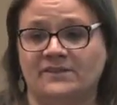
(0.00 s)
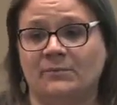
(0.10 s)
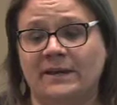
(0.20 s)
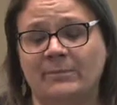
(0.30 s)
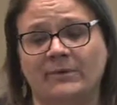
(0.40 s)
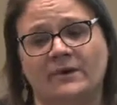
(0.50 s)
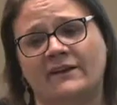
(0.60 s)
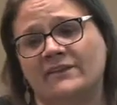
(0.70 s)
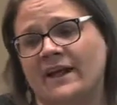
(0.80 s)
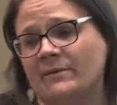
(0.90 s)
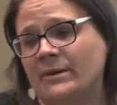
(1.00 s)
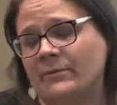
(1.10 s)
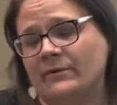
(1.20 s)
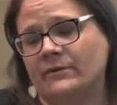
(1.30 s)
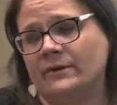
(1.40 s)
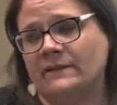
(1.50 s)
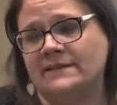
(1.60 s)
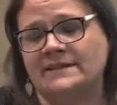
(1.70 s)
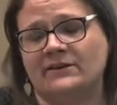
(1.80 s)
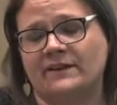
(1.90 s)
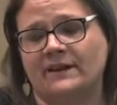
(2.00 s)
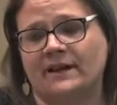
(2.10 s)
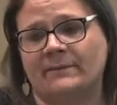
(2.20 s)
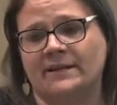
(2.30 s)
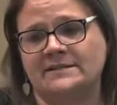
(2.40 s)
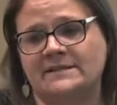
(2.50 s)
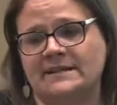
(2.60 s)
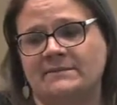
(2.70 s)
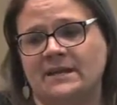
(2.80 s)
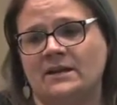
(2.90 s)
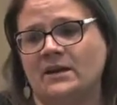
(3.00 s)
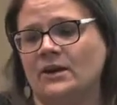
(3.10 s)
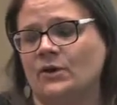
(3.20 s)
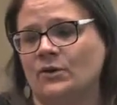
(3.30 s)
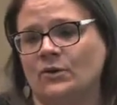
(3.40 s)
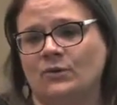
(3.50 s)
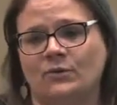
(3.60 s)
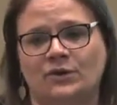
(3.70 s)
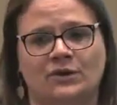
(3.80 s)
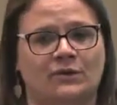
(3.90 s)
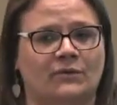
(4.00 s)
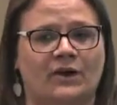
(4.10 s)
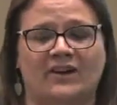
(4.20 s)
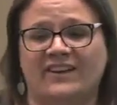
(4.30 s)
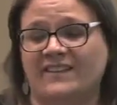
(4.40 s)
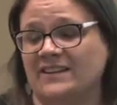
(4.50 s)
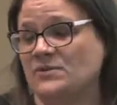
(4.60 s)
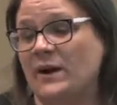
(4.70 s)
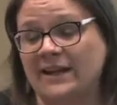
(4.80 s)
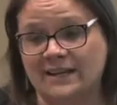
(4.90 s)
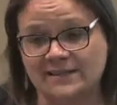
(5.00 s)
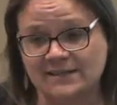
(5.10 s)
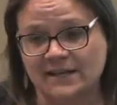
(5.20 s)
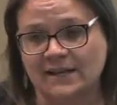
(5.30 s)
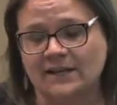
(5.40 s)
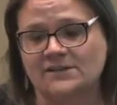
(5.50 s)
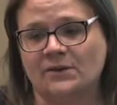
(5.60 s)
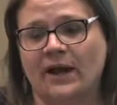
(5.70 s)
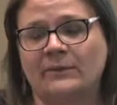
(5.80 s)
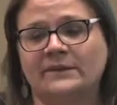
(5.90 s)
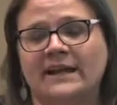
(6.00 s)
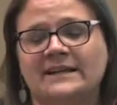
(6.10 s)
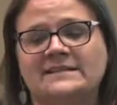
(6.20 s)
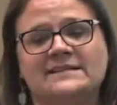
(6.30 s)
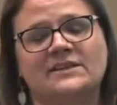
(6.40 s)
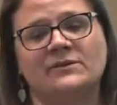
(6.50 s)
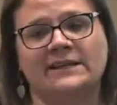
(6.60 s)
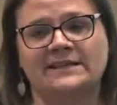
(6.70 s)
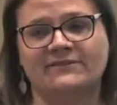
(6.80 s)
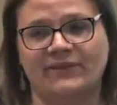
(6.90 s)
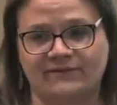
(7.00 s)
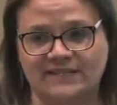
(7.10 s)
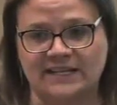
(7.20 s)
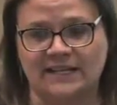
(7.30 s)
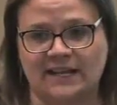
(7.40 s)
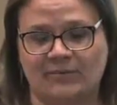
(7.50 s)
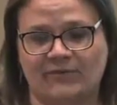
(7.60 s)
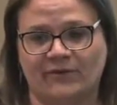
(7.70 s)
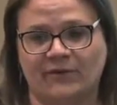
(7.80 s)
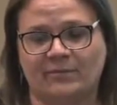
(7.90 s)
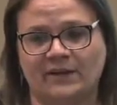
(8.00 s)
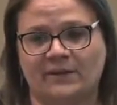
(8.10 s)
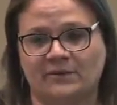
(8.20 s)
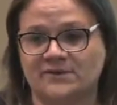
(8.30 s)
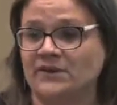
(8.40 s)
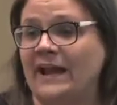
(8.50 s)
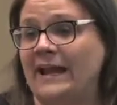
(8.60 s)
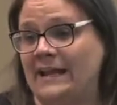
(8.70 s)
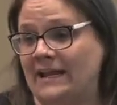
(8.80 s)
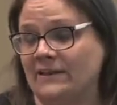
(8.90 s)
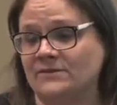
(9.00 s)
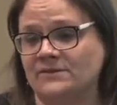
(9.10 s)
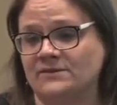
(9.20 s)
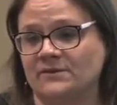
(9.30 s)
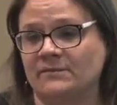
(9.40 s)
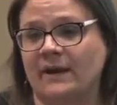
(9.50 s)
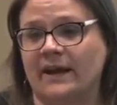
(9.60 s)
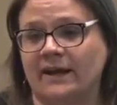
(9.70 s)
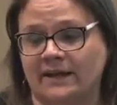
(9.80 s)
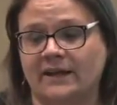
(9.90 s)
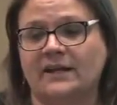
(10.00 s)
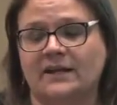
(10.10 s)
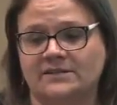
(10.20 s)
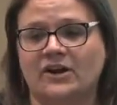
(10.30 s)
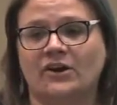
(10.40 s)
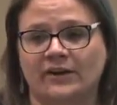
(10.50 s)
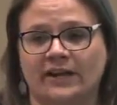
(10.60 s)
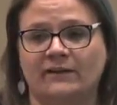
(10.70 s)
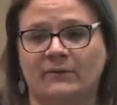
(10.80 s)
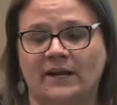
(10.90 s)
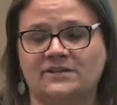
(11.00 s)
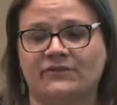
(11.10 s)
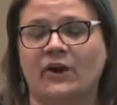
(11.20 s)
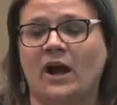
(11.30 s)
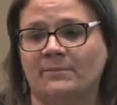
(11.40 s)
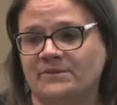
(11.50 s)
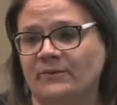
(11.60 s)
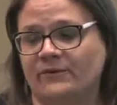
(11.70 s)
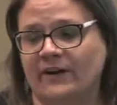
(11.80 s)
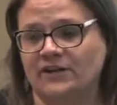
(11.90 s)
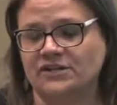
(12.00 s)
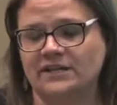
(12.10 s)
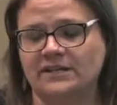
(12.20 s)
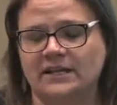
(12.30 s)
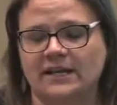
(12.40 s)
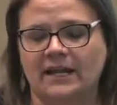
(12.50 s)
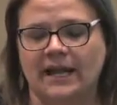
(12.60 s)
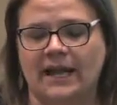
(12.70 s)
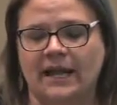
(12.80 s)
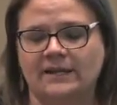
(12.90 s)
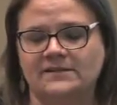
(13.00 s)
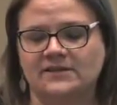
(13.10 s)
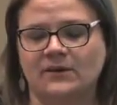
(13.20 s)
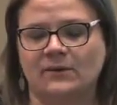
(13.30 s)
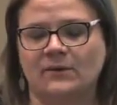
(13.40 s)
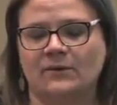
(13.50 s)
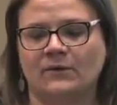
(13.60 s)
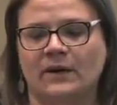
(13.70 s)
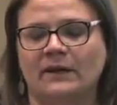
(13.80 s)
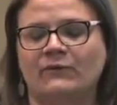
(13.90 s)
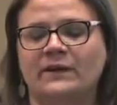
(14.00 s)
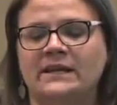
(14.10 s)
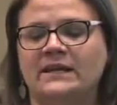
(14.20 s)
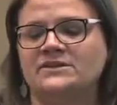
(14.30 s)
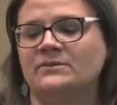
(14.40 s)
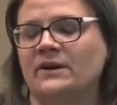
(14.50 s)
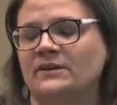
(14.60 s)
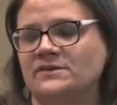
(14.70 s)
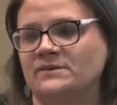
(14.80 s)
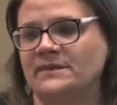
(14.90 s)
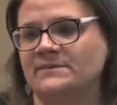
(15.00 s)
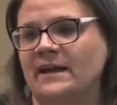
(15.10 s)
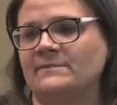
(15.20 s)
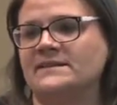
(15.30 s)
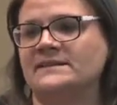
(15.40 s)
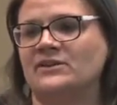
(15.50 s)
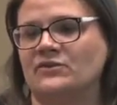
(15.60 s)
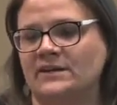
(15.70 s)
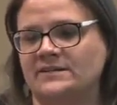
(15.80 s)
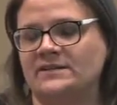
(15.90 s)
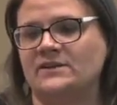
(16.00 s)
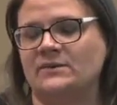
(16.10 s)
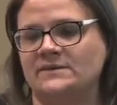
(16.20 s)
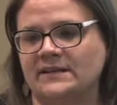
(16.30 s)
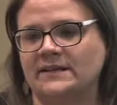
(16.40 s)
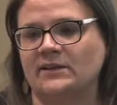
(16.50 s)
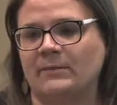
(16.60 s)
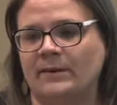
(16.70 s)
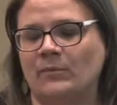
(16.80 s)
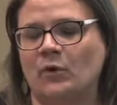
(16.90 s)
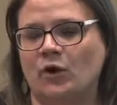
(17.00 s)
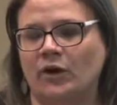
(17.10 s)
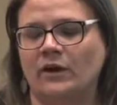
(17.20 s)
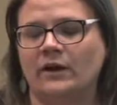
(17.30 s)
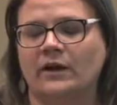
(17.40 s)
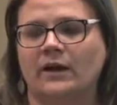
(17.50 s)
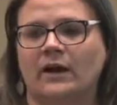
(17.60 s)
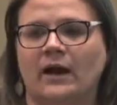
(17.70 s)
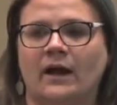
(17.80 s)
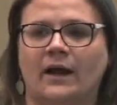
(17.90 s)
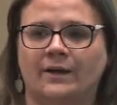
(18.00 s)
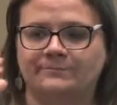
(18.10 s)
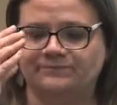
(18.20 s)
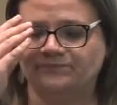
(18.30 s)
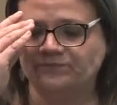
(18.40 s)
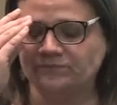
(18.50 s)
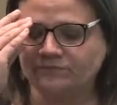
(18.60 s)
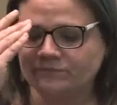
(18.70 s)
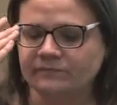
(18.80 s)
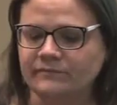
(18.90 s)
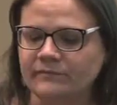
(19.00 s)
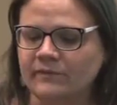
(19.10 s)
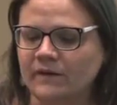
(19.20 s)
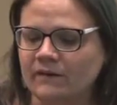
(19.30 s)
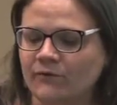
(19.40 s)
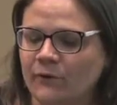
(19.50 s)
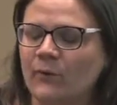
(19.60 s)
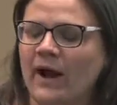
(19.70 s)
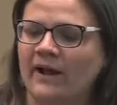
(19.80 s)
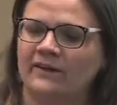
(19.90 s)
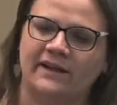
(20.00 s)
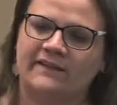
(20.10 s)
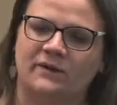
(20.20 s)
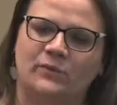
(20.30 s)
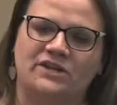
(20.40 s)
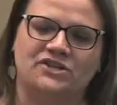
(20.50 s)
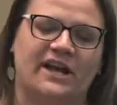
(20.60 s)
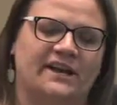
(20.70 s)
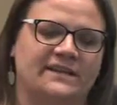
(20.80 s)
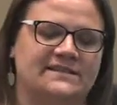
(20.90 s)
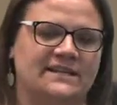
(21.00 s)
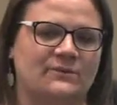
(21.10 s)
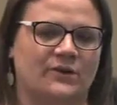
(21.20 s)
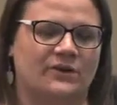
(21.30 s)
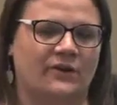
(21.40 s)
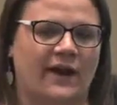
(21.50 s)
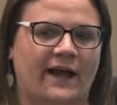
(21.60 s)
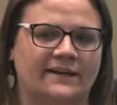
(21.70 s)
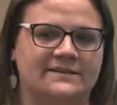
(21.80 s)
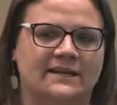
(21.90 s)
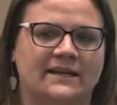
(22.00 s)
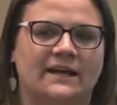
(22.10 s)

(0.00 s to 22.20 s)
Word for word: So people, I have a lot of people in this area that come in to see me who, you know, are in the 20s. So I would like to see you at least 50 and preferably closer to 80. Those are sort of my target range for optimal function. And so if we need to, what I'll do sometimes is increase the dose a little bit more um, for a while and then recheck and see where you're at.